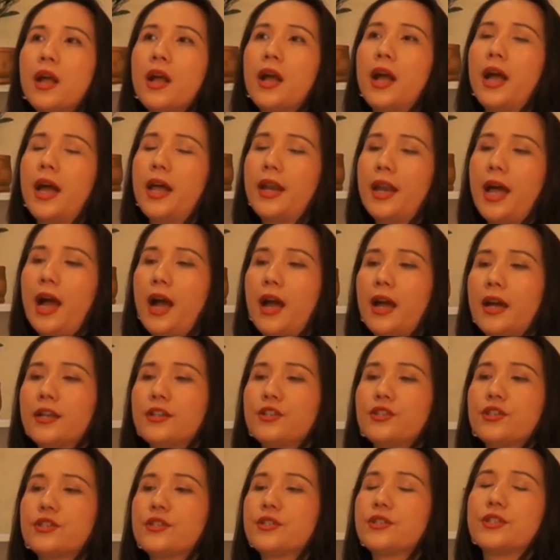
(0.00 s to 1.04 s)
And I
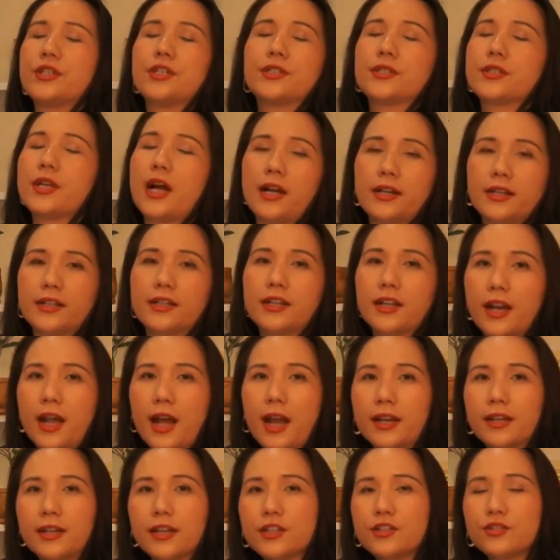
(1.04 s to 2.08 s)
just decided that I
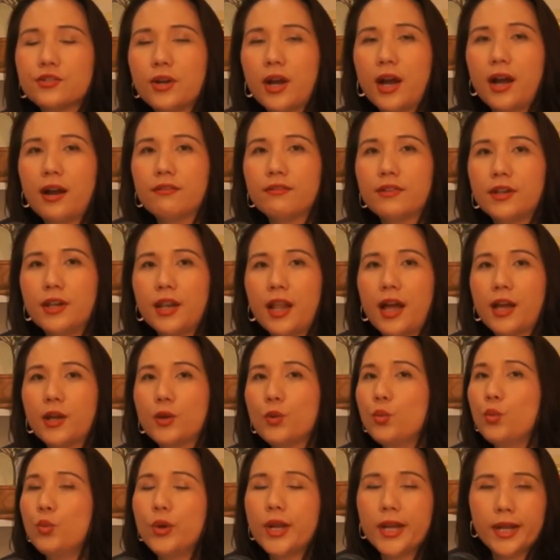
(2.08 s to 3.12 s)
need to have a like
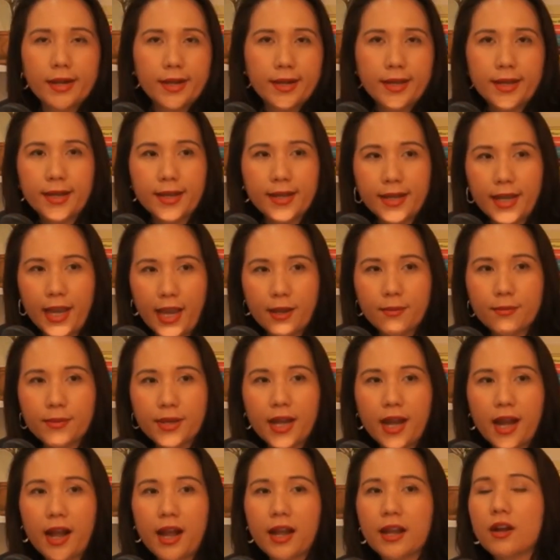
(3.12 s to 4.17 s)
weekly
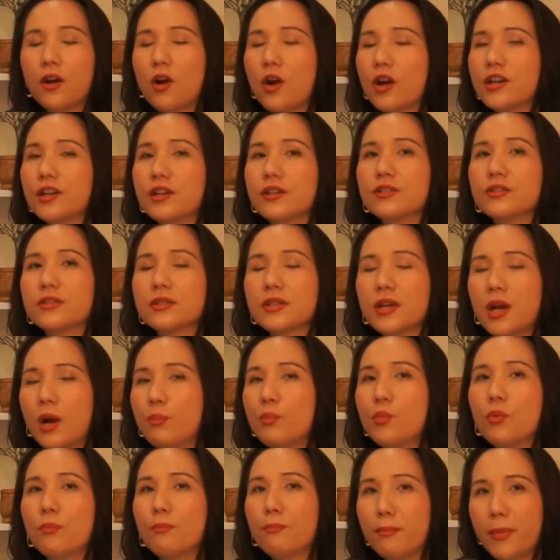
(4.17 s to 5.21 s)
KPI on this
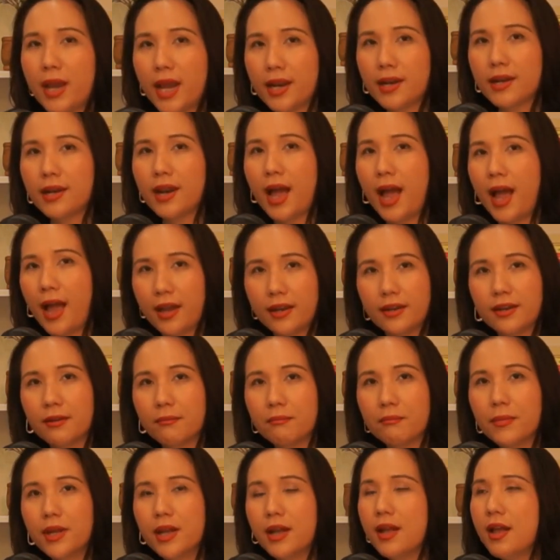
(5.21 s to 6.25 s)
couple main item.
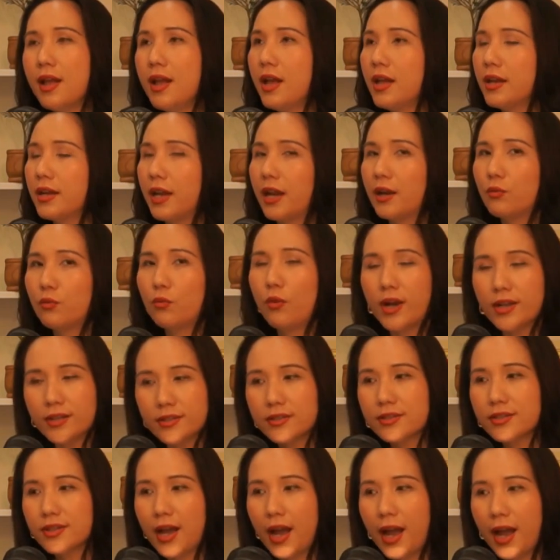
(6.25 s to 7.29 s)
That
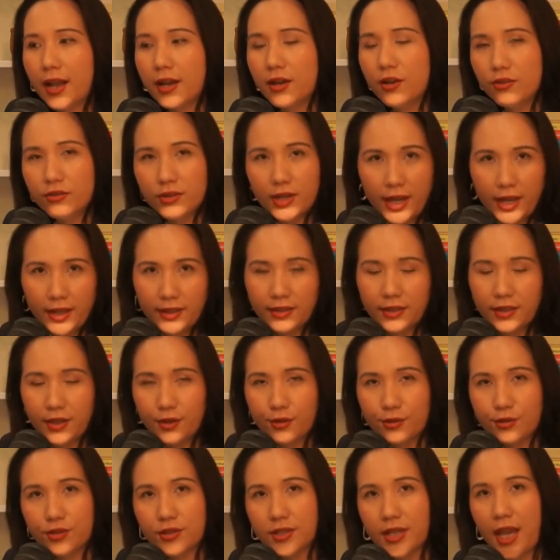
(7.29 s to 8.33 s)
once I look at
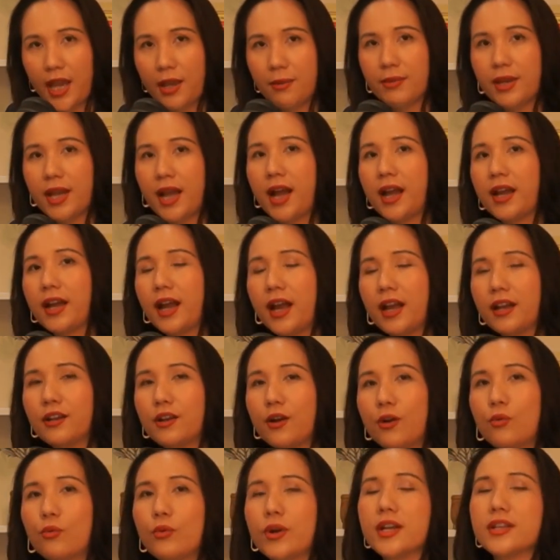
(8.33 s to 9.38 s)
those KPI, I
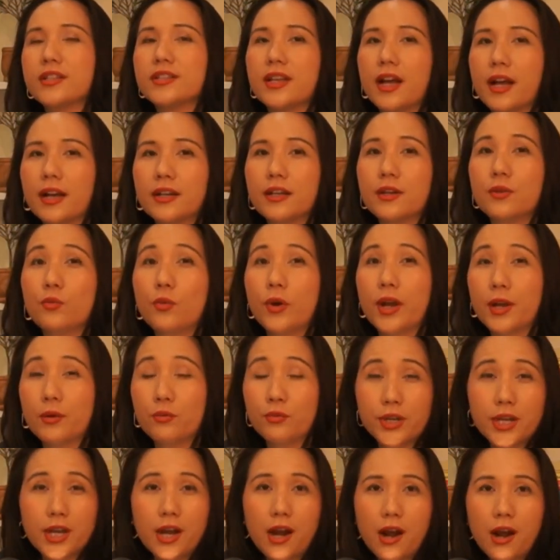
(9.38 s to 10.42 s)
know exactly where
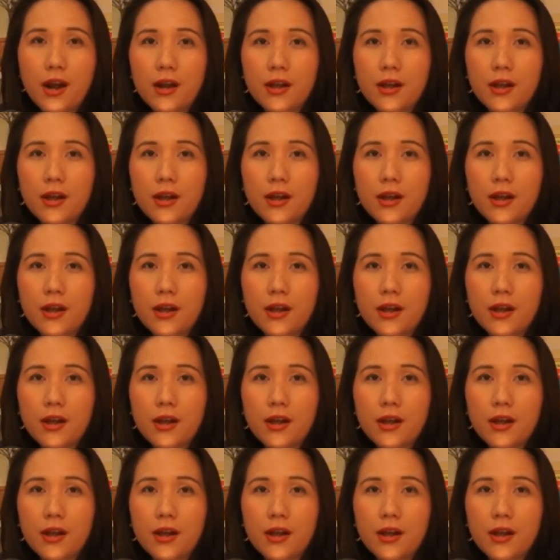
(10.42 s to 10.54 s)
we are.